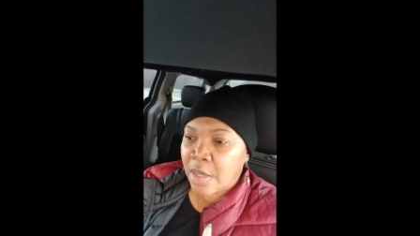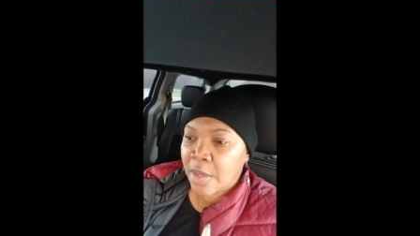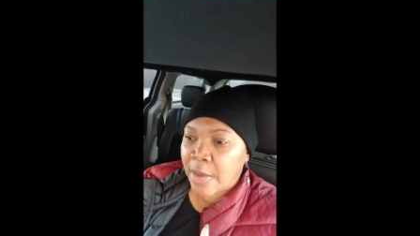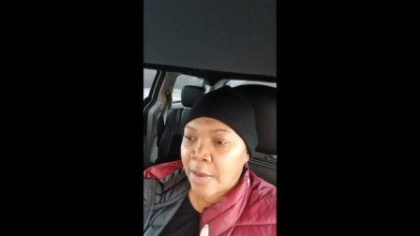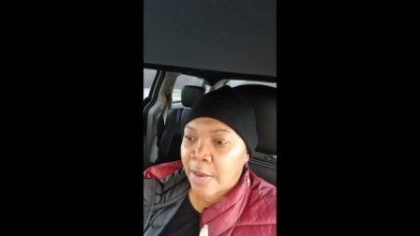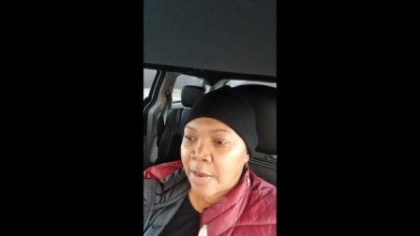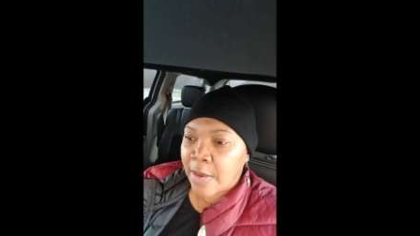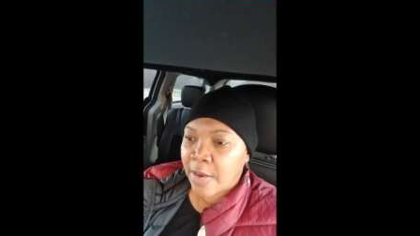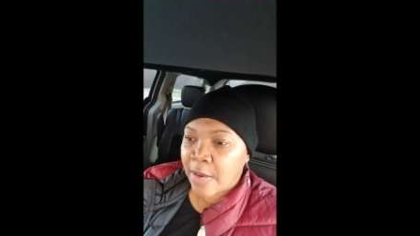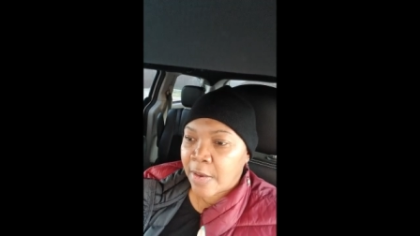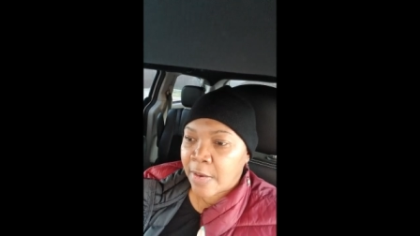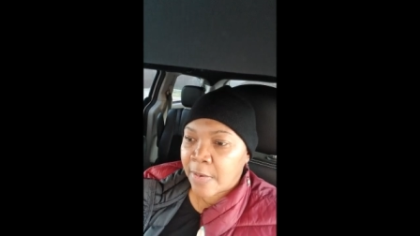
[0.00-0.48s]

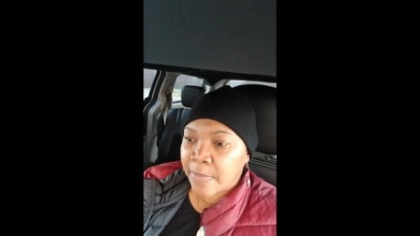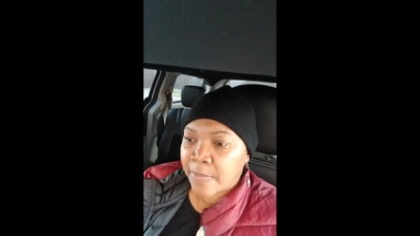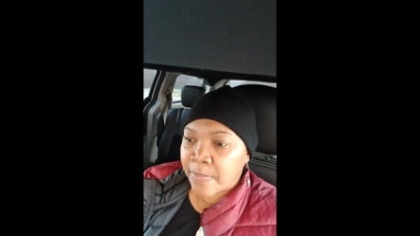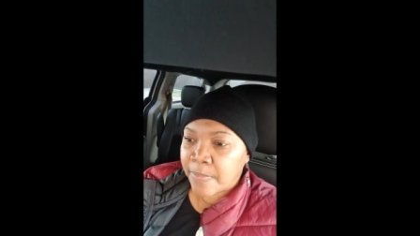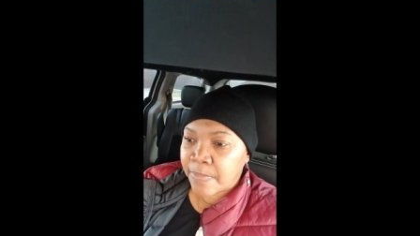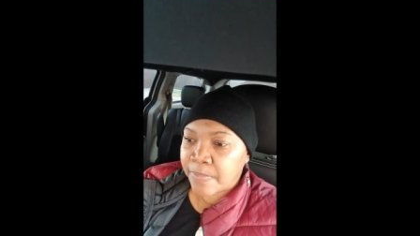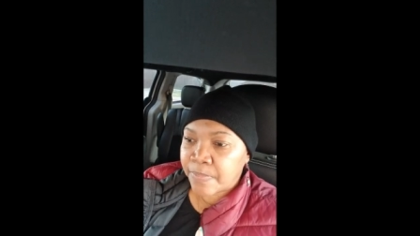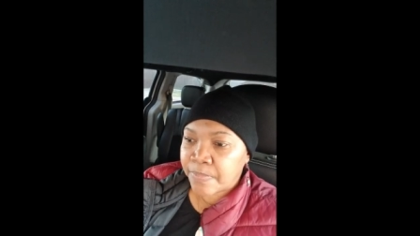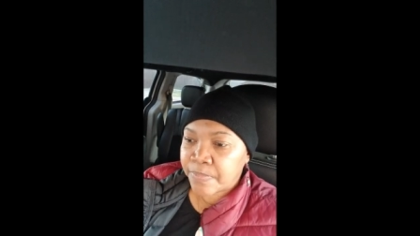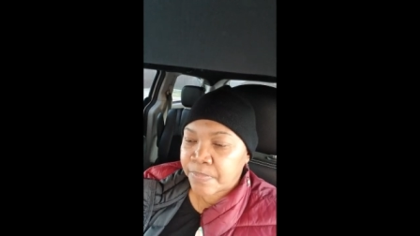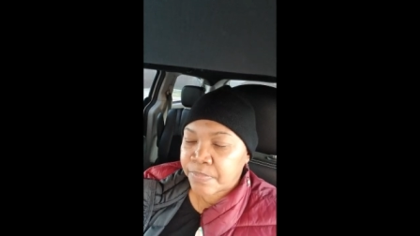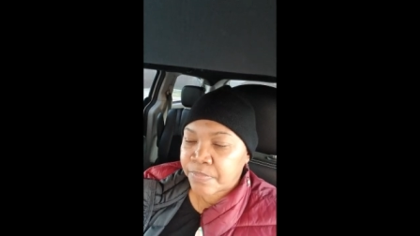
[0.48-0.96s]

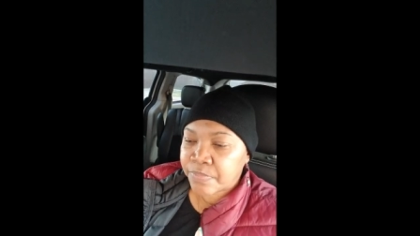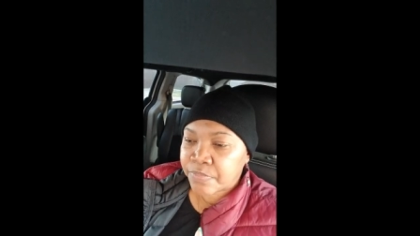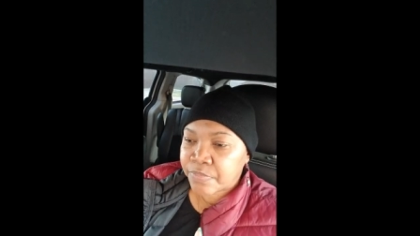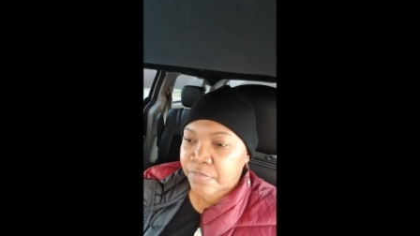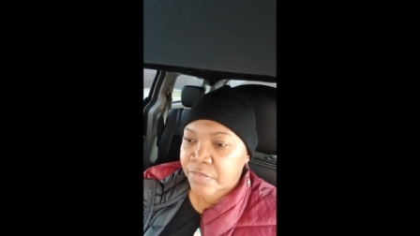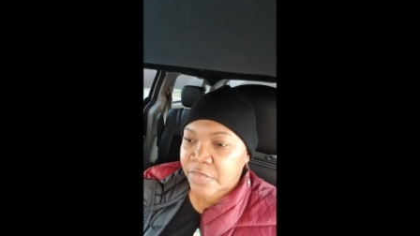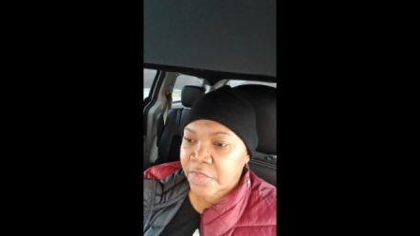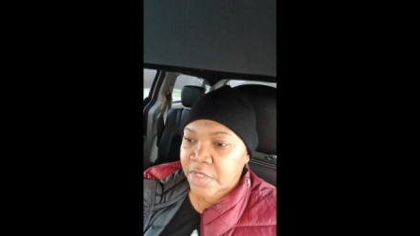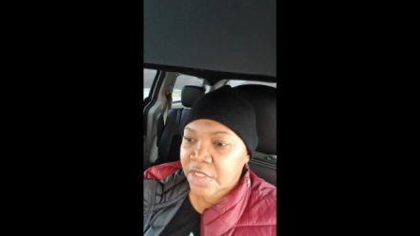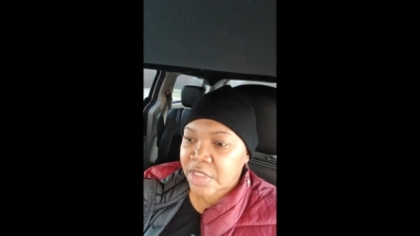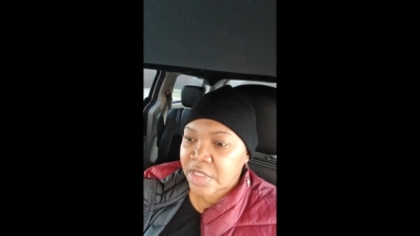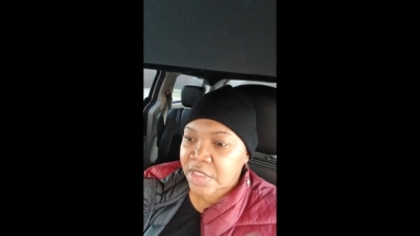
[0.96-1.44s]
Um,
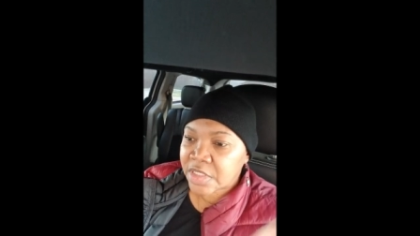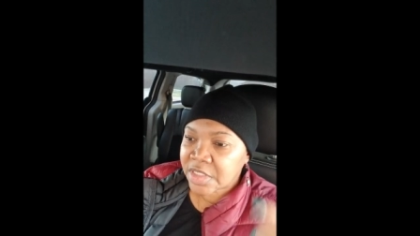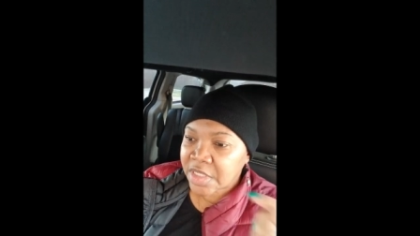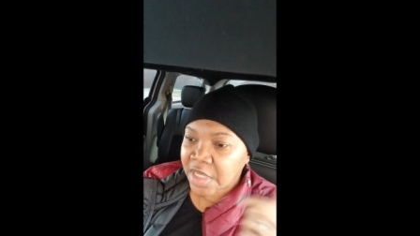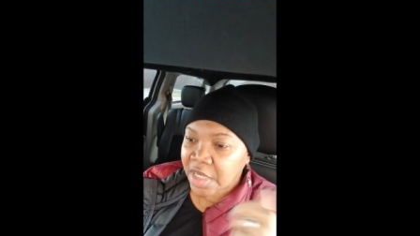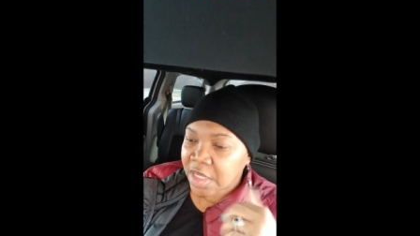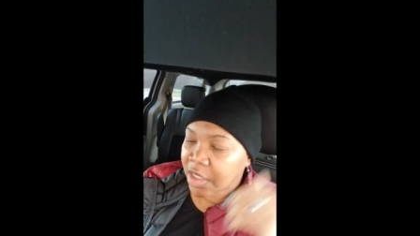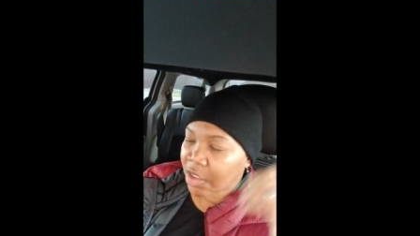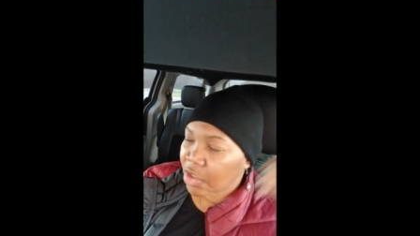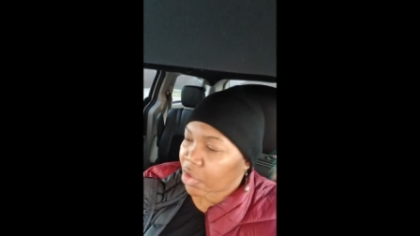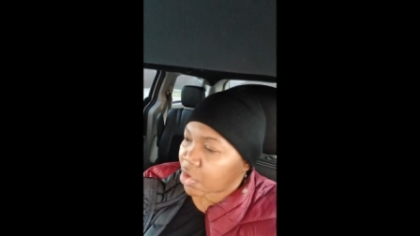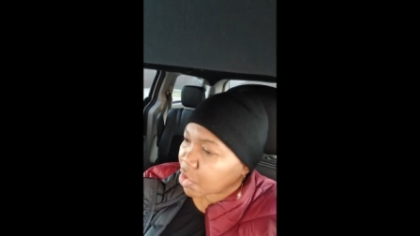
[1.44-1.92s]
the
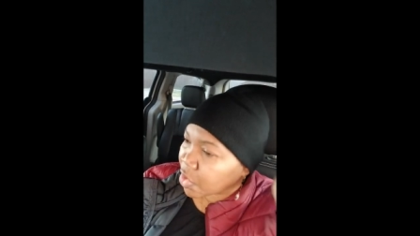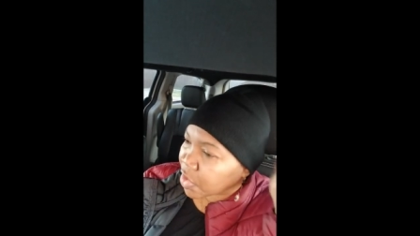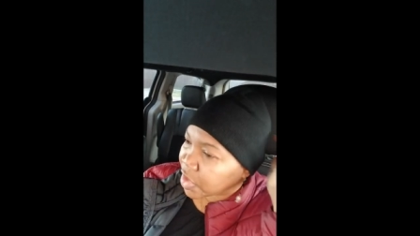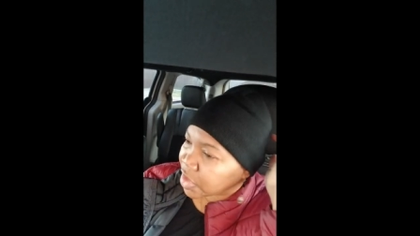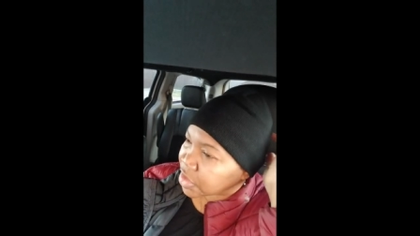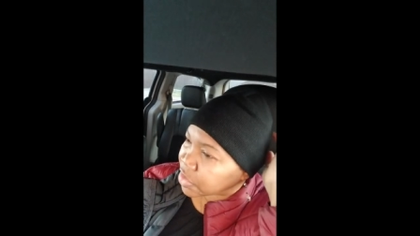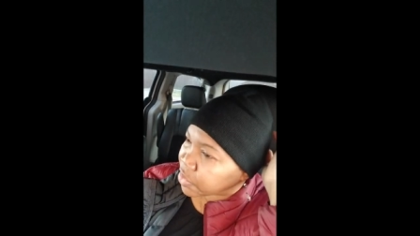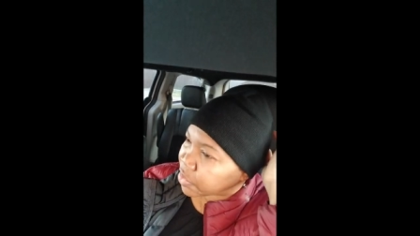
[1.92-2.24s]
second course